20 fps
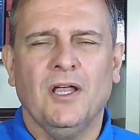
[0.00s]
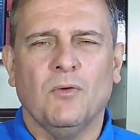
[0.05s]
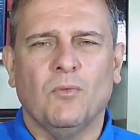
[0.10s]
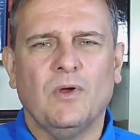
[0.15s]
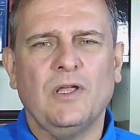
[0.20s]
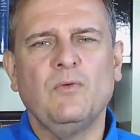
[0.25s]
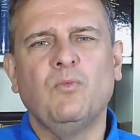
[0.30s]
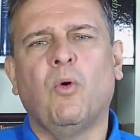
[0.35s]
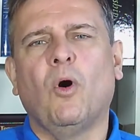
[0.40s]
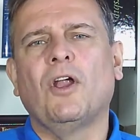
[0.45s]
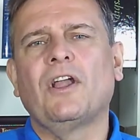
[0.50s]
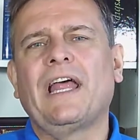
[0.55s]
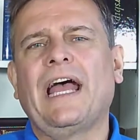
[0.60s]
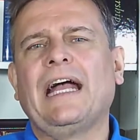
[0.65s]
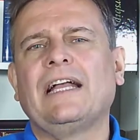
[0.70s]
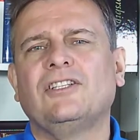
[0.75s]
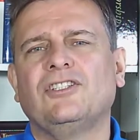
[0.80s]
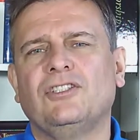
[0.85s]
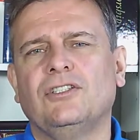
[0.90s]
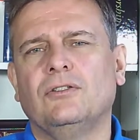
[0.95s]
We want
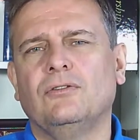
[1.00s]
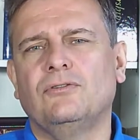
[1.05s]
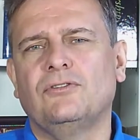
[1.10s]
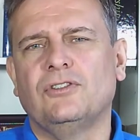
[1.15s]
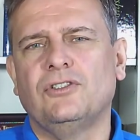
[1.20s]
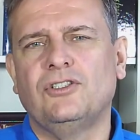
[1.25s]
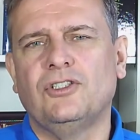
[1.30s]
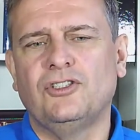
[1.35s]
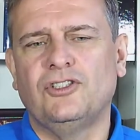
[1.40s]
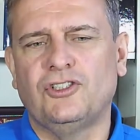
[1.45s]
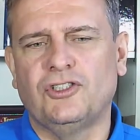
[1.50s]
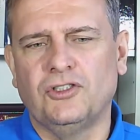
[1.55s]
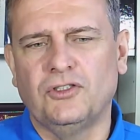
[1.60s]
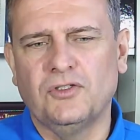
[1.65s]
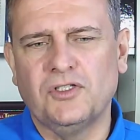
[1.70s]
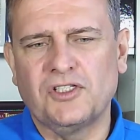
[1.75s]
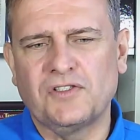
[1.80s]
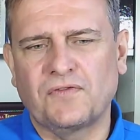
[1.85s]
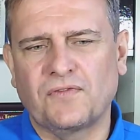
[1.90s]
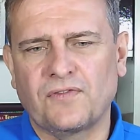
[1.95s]
our children to
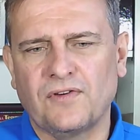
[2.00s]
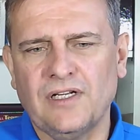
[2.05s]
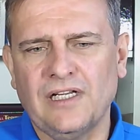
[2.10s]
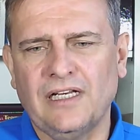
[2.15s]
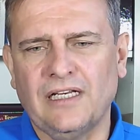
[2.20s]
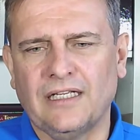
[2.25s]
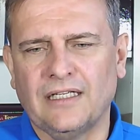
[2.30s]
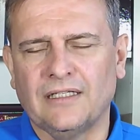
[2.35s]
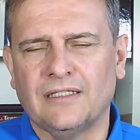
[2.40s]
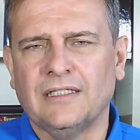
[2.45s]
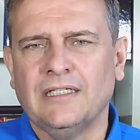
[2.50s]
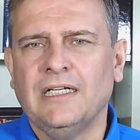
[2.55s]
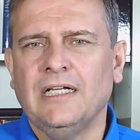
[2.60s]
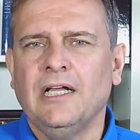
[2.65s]
choose freely.